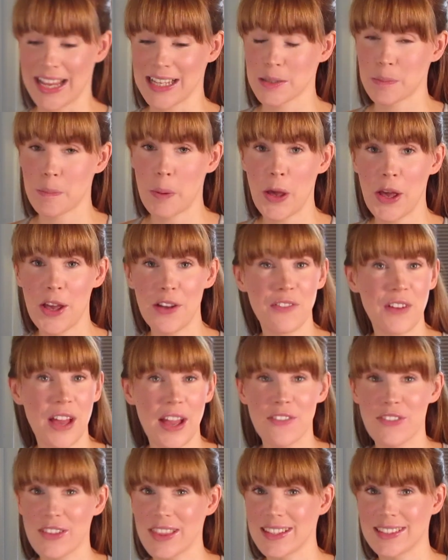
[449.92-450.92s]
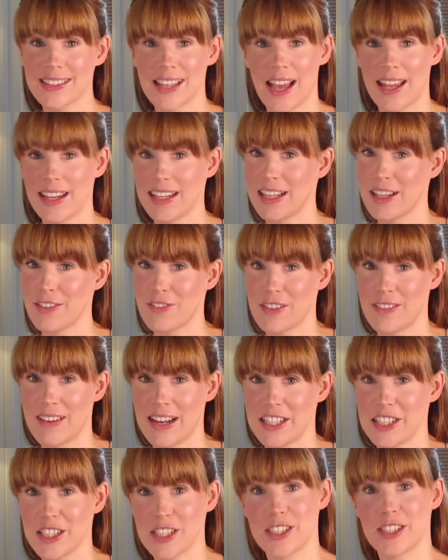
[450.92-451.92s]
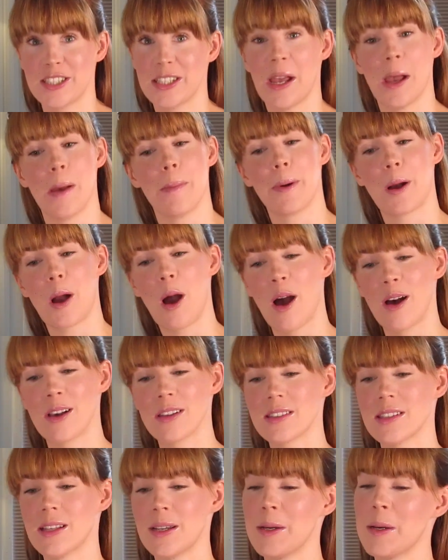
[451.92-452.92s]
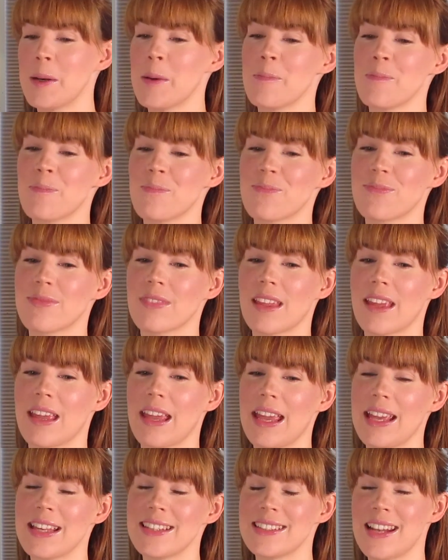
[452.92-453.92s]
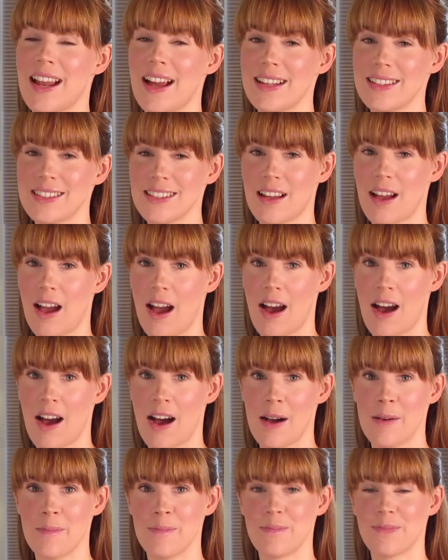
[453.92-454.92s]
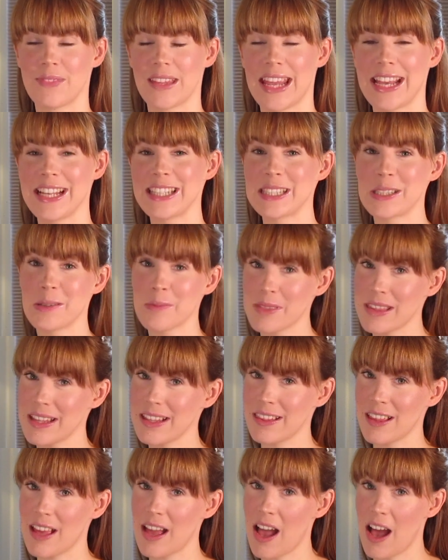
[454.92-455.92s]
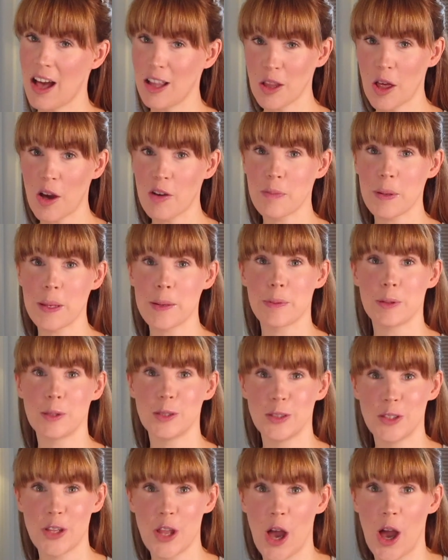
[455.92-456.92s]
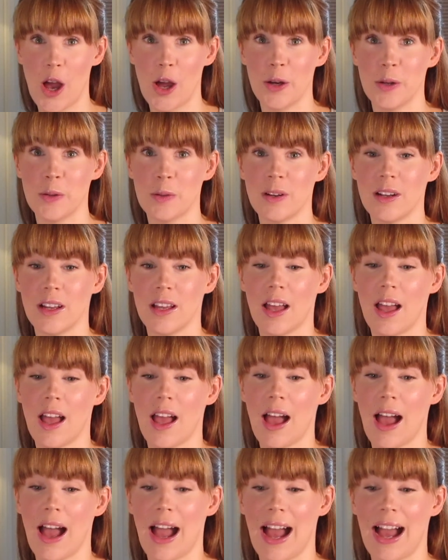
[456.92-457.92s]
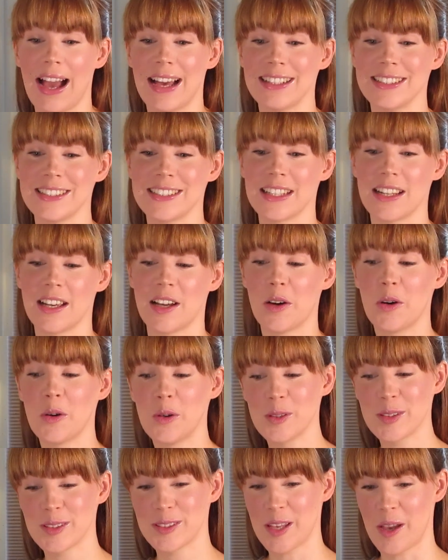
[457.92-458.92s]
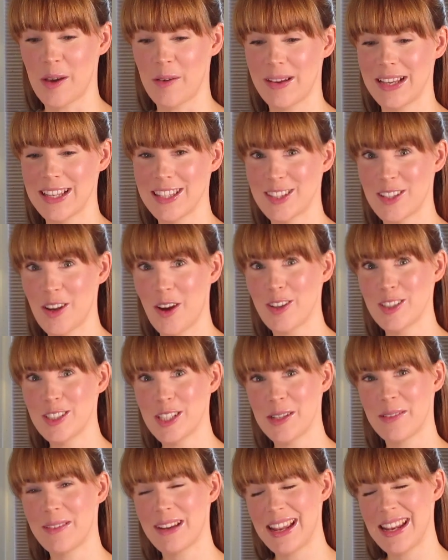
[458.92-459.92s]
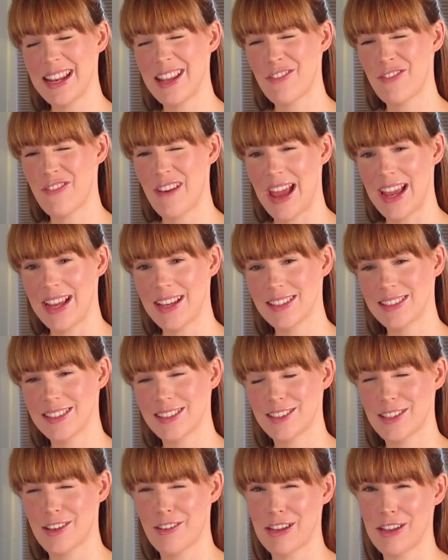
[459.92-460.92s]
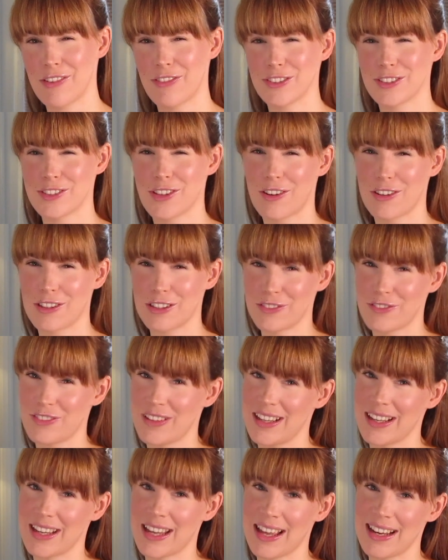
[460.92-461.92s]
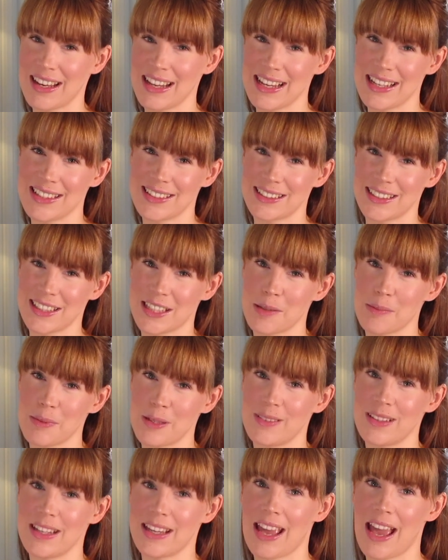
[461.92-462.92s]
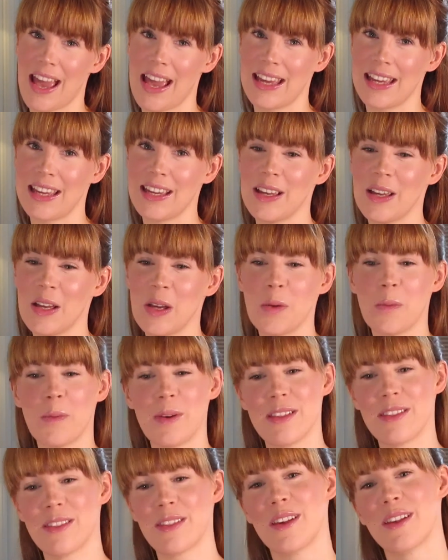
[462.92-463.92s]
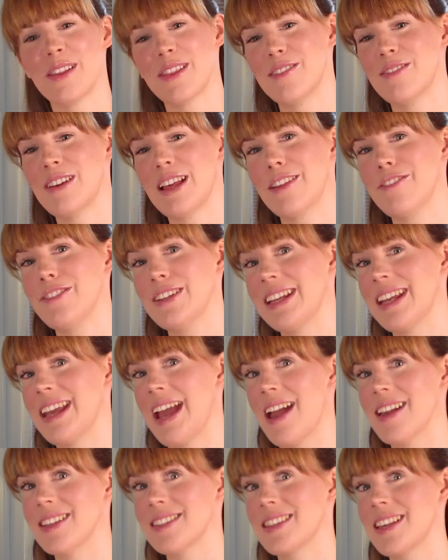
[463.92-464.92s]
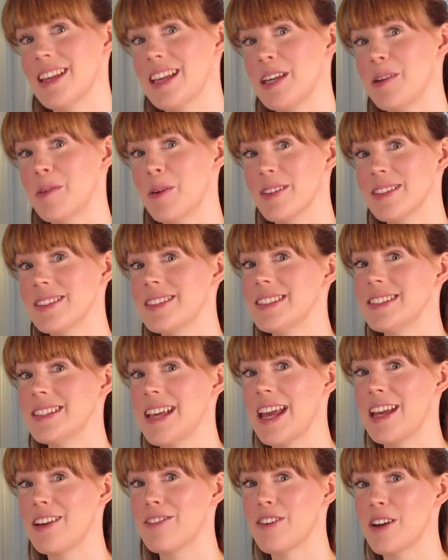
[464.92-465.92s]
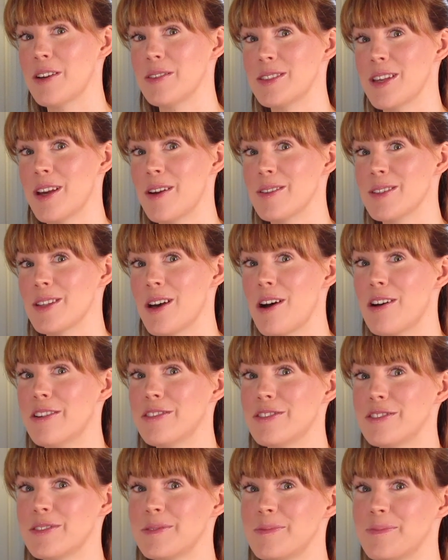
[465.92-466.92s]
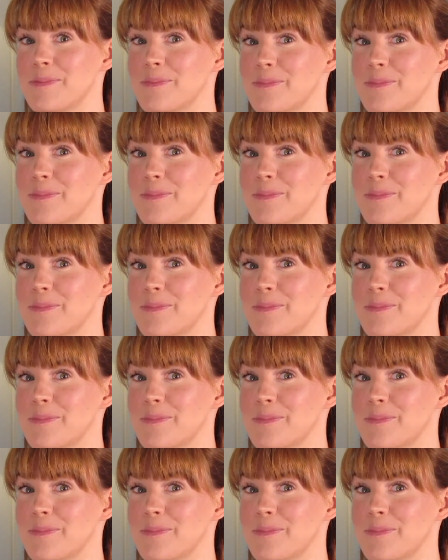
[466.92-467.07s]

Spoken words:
It's perfect for the signing of the register because it's nice and calm. It's something that a lot of people know, and also it's not too in your face, so your photographer can easily communicate with the relevant guests that he wants to take photos of.